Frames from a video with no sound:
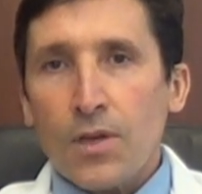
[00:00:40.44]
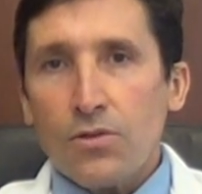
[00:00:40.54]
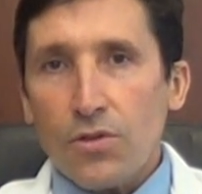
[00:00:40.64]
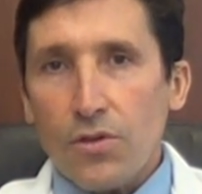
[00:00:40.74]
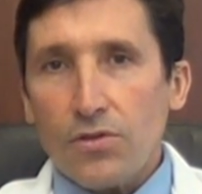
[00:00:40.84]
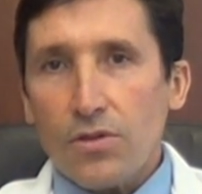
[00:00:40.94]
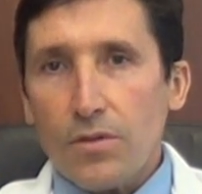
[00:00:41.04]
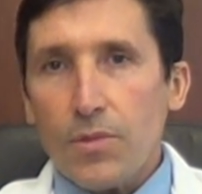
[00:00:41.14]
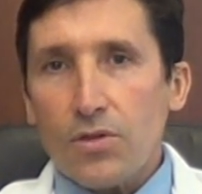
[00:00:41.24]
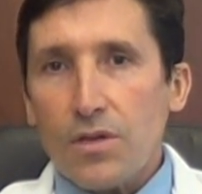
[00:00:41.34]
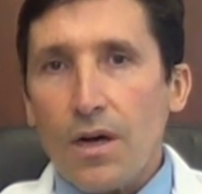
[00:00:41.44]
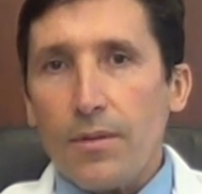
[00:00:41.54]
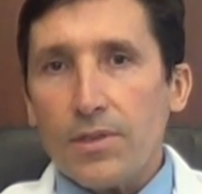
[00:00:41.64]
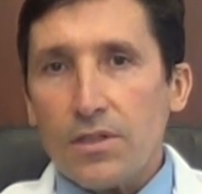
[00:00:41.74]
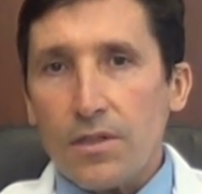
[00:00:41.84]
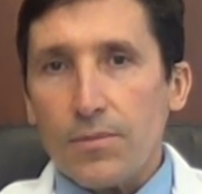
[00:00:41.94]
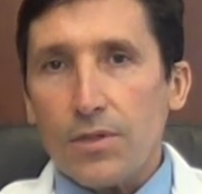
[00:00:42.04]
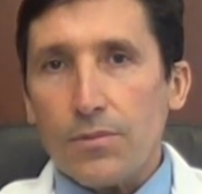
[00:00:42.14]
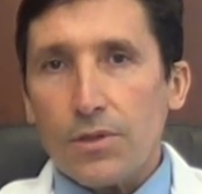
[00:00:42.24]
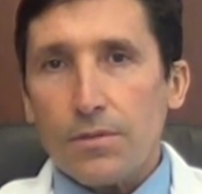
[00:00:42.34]
So those are the most common
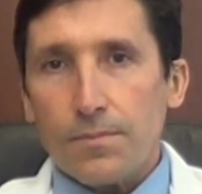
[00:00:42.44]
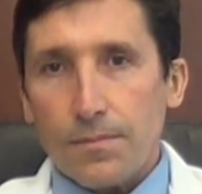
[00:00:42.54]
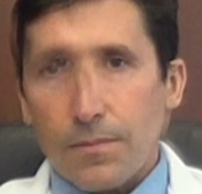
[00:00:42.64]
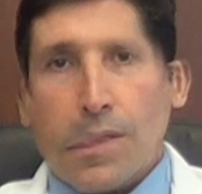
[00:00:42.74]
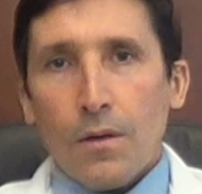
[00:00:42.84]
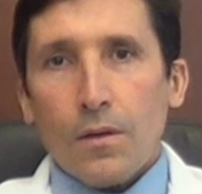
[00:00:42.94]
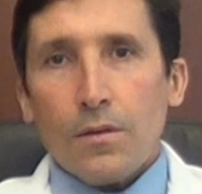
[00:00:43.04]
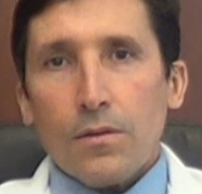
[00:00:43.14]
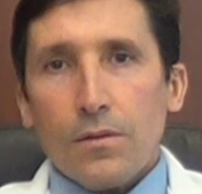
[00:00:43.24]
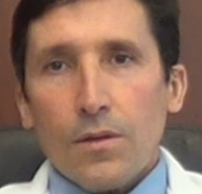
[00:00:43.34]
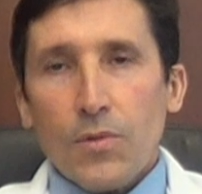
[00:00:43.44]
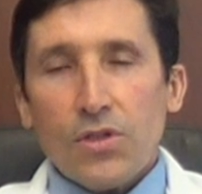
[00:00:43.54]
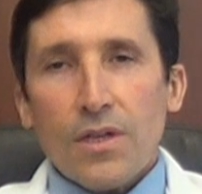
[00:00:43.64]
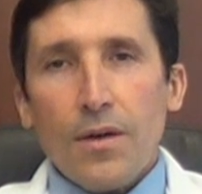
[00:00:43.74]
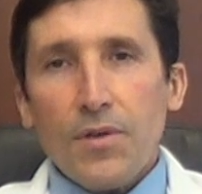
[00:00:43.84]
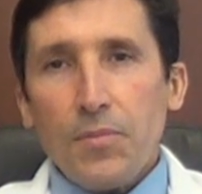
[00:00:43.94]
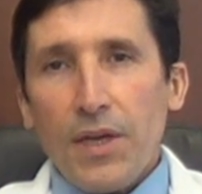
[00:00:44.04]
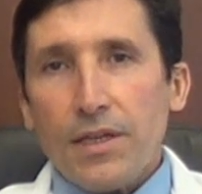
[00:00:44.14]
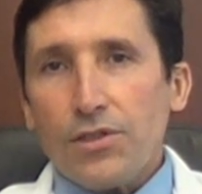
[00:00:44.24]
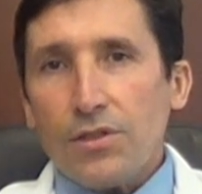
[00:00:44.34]
symptoms. The most common
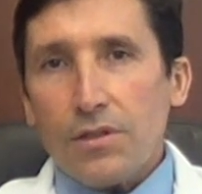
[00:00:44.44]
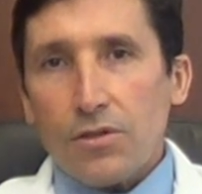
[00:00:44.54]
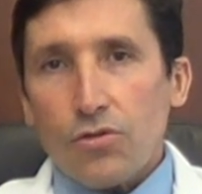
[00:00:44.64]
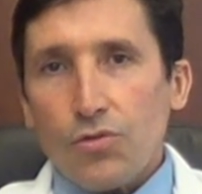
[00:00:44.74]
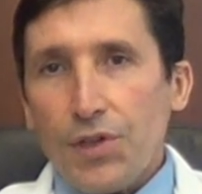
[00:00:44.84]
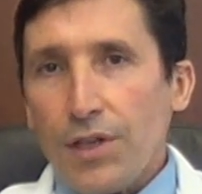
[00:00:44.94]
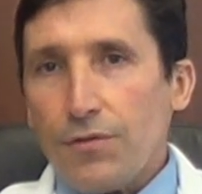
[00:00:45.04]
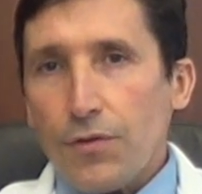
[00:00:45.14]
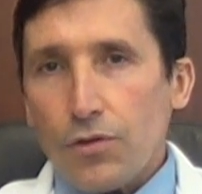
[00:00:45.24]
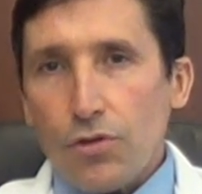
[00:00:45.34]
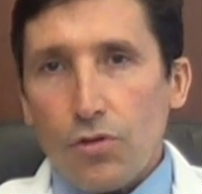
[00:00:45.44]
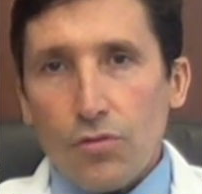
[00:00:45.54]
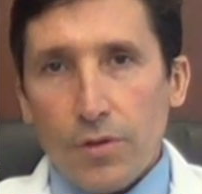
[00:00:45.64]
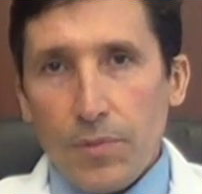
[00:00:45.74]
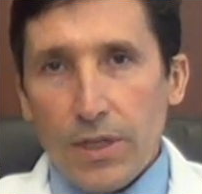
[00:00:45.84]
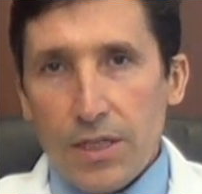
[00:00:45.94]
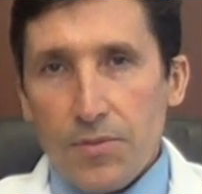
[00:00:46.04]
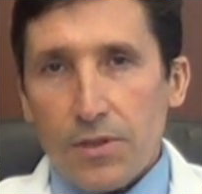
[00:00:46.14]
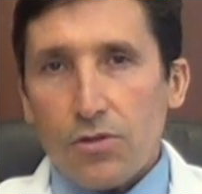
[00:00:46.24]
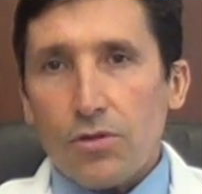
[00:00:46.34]
patient that's treated for shoulder
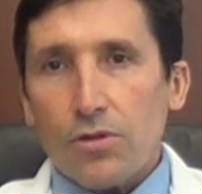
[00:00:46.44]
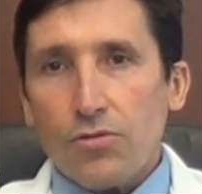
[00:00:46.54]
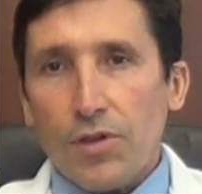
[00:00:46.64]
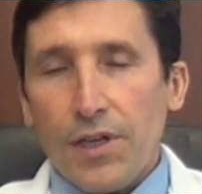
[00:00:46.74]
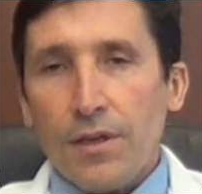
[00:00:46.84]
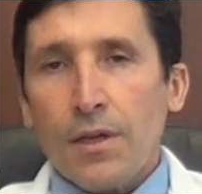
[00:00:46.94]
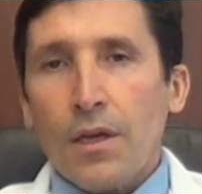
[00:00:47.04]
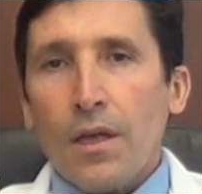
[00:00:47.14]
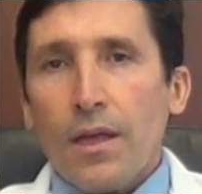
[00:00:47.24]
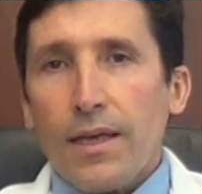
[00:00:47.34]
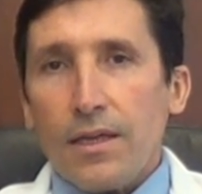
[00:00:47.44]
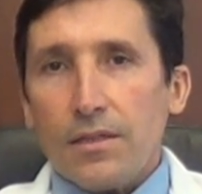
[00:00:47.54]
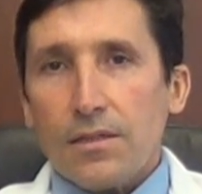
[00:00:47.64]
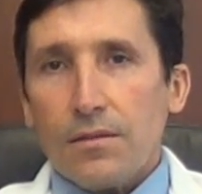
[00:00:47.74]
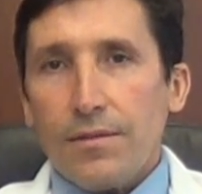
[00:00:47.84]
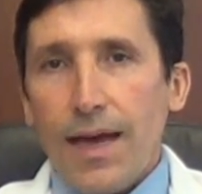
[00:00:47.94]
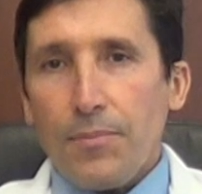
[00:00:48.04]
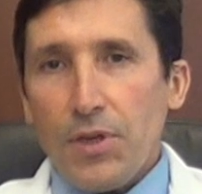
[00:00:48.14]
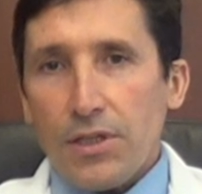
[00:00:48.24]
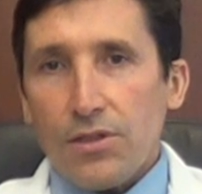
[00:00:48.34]
replacement surgery is
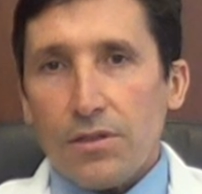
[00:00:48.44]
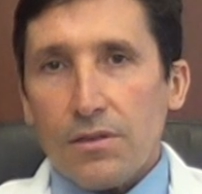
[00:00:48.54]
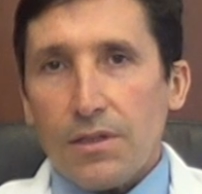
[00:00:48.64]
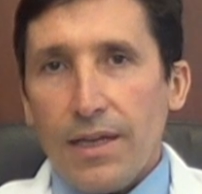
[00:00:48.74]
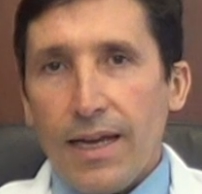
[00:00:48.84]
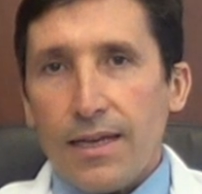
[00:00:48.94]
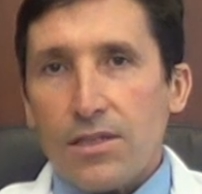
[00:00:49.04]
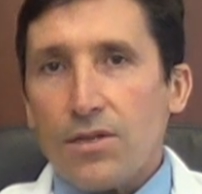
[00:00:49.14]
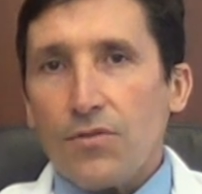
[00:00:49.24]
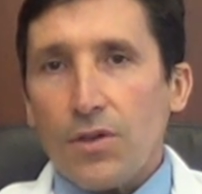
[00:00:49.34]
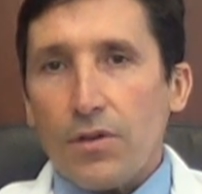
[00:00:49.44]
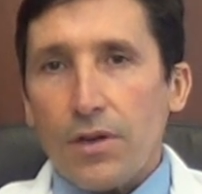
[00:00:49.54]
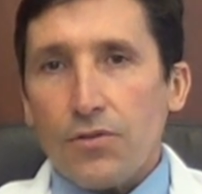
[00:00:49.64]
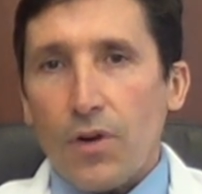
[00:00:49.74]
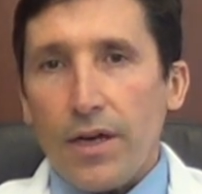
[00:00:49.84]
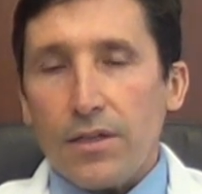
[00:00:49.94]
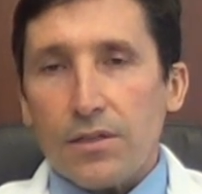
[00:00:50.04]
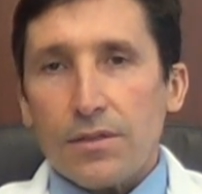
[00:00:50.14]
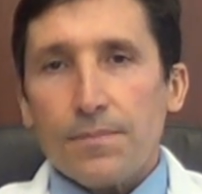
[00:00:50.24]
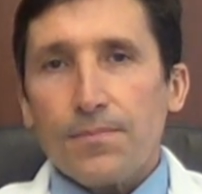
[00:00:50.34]
that patient that has severe
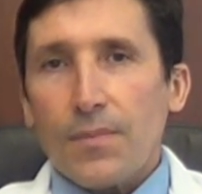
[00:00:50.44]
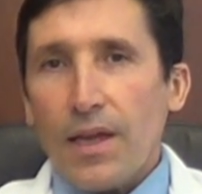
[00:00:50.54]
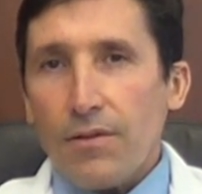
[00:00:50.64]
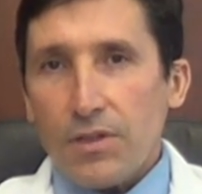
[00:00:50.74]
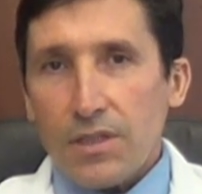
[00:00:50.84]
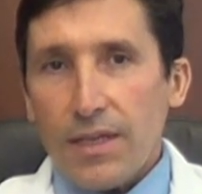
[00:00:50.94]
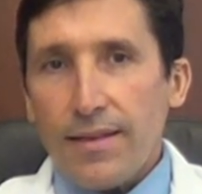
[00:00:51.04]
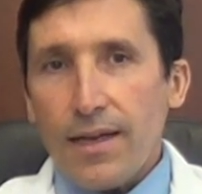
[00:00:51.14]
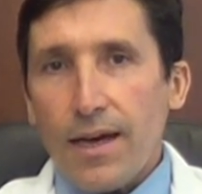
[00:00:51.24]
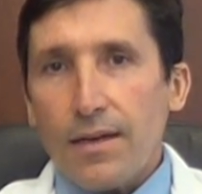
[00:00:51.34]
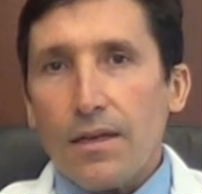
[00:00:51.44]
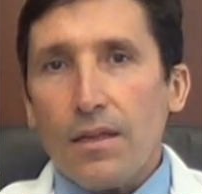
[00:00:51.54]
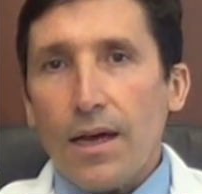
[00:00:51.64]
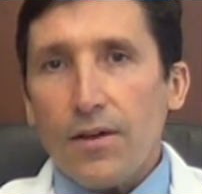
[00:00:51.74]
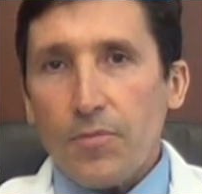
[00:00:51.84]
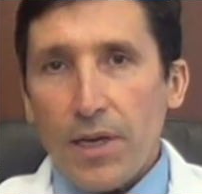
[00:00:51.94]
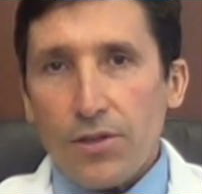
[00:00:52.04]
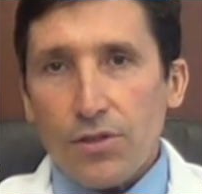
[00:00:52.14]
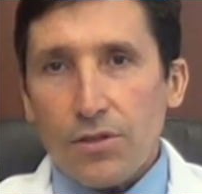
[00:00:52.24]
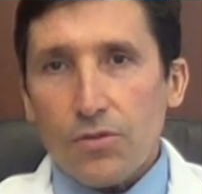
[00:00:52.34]
arthritis. Having said that, a lot of
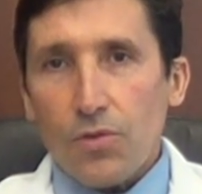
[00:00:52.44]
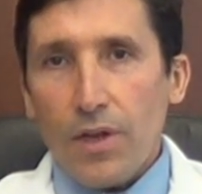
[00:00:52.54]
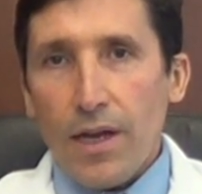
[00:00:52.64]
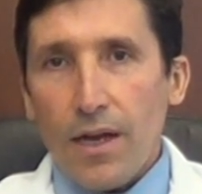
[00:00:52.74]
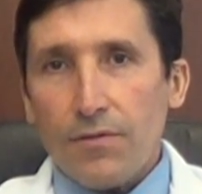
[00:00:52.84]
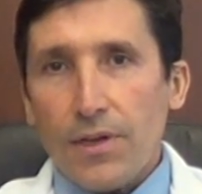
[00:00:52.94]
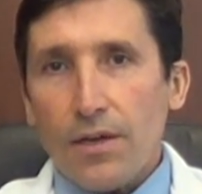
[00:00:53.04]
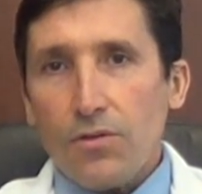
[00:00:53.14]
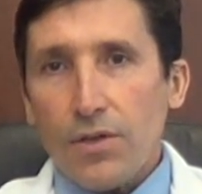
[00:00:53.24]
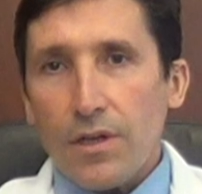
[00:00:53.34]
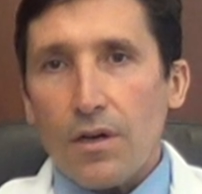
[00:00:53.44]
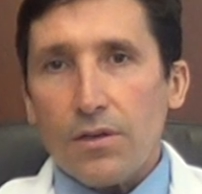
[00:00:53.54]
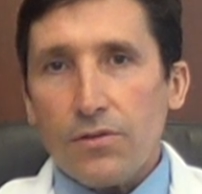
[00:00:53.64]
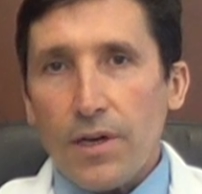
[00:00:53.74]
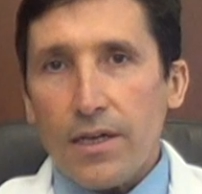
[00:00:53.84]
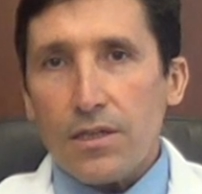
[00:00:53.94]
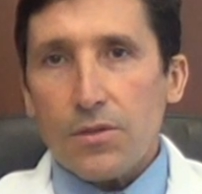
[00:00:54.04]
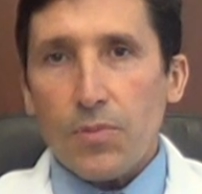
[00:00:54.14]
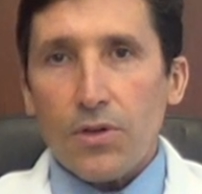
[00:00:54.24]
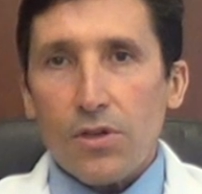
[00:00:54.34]
patients will have not only
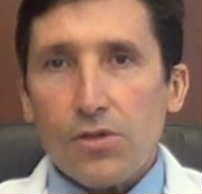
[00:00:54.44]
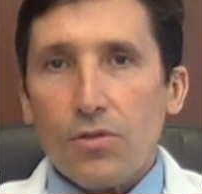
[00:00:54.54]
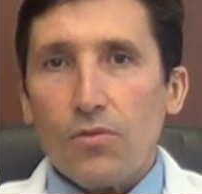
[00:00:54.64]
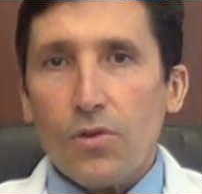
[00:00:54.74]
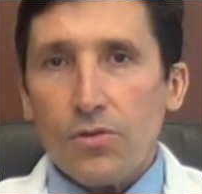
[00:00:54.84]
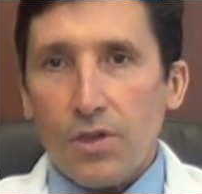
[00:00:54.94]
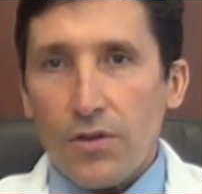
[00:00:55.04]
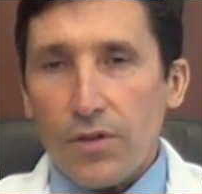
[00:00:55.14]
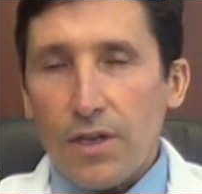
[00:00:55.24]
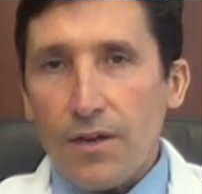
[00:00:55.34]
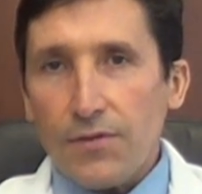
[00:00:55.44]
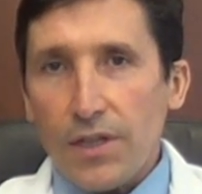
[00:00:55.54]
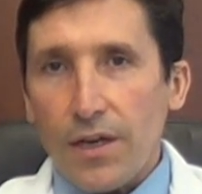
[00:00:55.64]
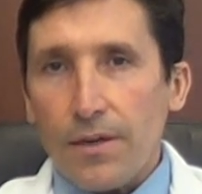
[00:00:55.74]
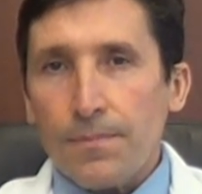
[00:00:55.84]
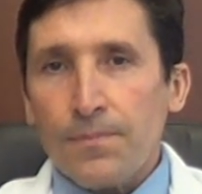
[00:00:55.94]
arthritis but also a rotator cuff tear.